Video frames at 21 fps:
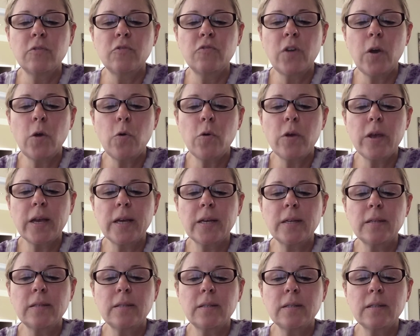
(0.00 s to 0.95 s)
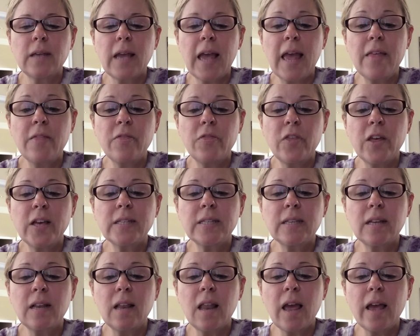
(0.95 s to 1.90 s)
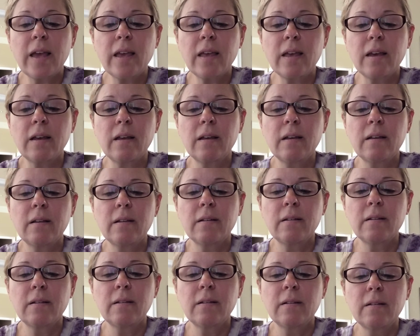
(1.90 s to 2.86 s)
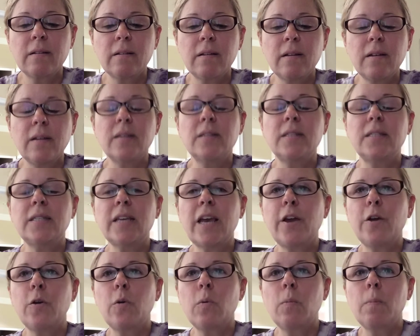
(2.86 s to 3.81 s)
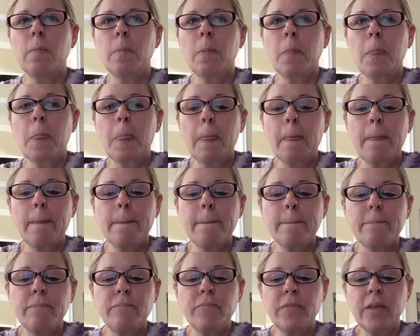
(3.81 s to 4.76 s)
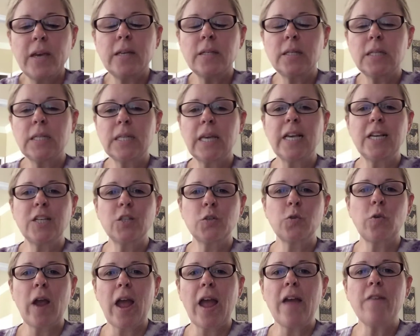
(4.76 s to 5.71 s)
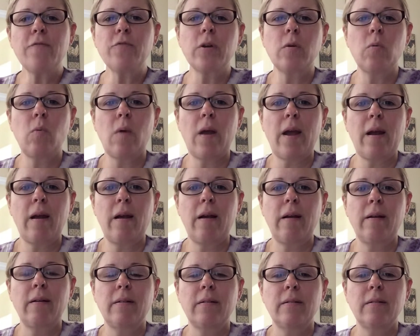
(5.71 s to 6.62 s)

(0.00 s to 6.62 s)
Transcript: Phocis and Thessalonica. So these things are everywhere.